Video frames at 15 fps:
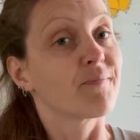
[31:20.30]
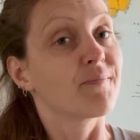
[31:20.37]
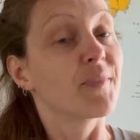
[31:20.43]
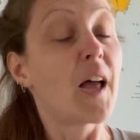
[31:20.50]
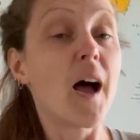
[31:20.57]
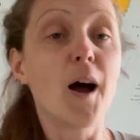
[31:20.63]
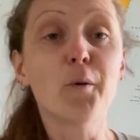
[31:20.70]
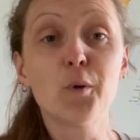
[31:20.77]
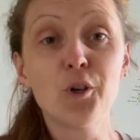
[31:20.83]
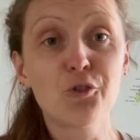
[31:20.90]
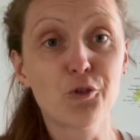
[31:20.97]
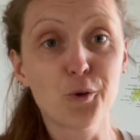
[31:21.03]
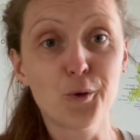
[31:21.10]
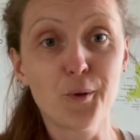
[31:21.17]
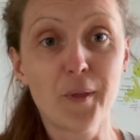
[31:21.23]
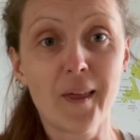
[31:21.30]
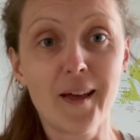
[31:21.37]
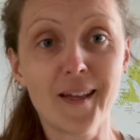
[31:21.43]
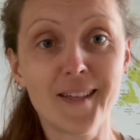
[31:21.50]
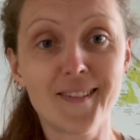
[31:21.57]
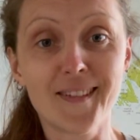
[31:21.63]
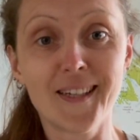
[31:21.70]
Now I will show you
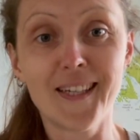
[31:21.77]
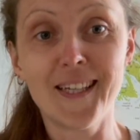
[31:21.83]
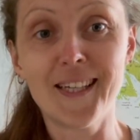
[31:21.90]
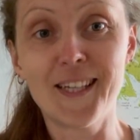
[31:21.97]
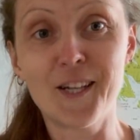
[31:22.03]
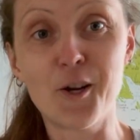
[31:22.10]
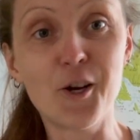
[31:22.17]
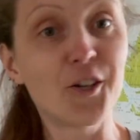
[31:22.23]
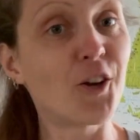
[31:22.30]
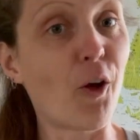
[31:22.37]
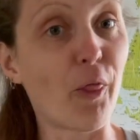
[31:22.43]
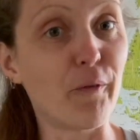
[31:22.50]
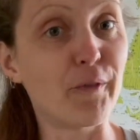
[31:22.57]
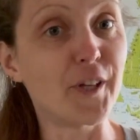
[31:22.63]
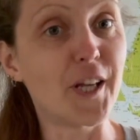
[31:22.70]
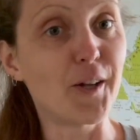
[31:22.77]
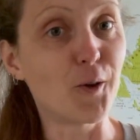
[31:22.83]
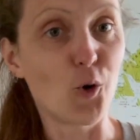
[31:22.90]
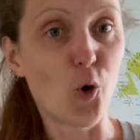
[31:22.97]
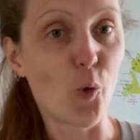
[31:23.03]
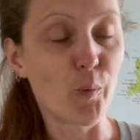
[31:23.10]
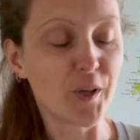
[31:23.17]
that in another
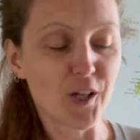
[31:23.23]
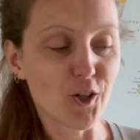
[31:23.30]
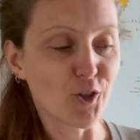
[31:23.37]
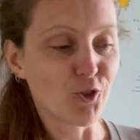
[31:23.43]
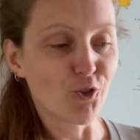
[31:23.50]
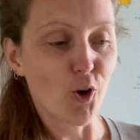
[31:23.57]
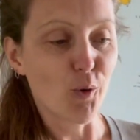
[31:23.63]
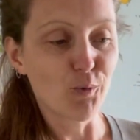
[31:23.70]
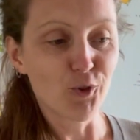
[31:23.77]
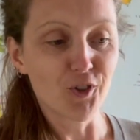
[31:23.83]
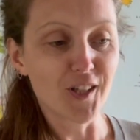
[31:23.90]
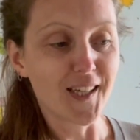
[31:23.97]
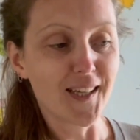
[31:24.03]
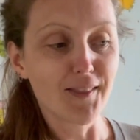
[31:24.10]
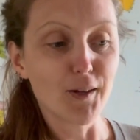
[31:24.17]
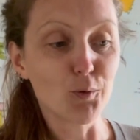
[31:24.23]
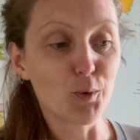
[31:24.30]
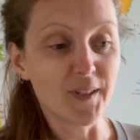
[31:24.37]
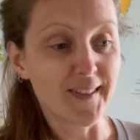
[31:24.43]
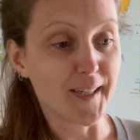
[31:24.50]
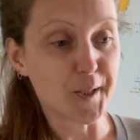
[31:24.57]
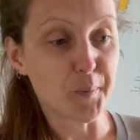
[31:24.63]
video, because obviously that will
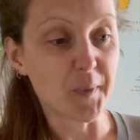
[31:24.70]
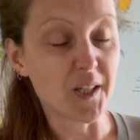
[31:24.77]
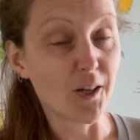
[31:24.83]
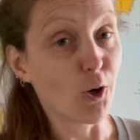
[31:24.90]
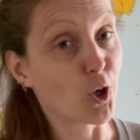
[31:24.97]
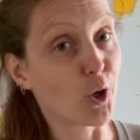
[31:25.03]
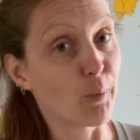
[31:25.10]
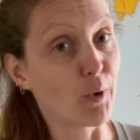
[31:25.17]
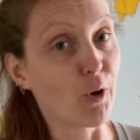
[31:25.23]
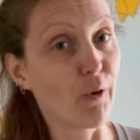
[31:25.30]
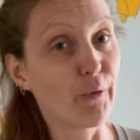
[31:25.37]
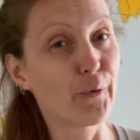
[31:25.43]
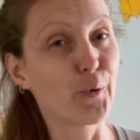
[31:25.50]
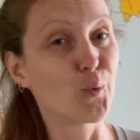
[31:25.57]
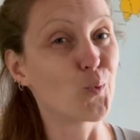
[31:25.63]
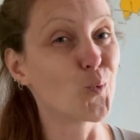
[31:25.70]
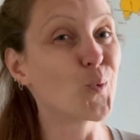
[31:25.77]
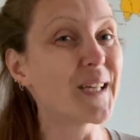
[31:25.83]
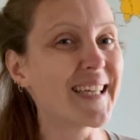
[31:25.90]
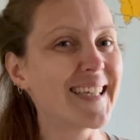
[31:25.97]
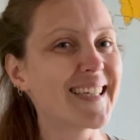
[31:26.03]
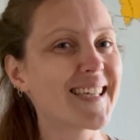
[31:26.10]
take me a couple of
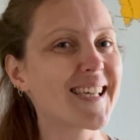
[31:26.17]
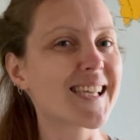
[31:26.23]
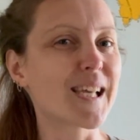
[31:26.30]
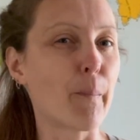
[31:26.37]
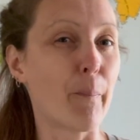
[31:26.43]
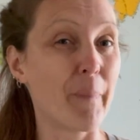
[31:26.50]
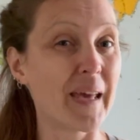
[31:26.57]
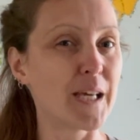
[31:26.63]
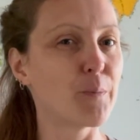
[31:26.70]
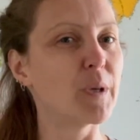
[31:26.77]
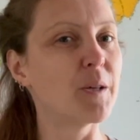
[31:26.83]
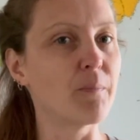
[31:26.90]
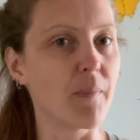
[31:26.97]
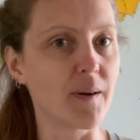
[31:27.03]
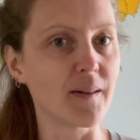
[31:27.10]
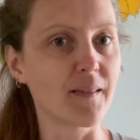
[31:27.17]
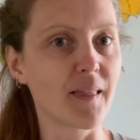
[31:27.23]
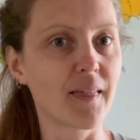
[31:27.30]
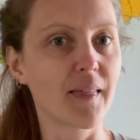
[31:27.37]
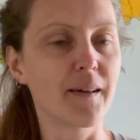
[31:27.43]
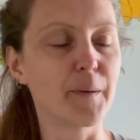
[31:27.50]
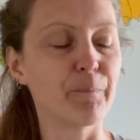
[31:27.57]
weeks, maybe month
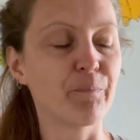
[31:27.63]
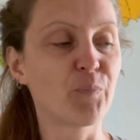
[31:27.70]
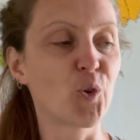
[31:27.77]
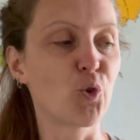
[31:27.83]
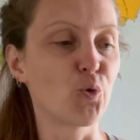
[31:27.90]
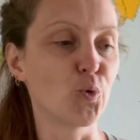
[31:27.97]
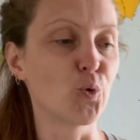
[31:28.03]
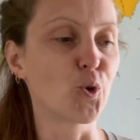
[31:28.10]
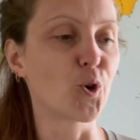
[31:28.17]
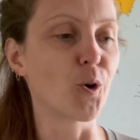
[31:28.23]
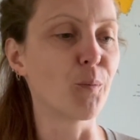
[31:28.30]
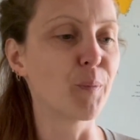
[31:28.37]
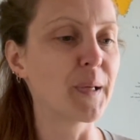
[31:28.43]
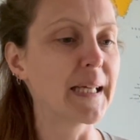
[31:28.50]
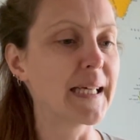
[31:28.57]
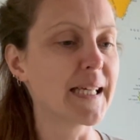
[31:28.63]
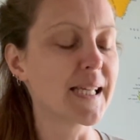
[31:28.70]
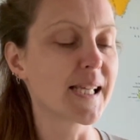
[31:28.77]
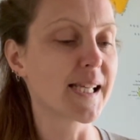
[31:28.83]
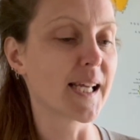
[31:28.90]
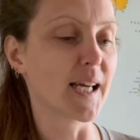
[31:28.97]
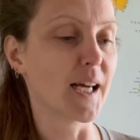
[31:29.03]
to complete.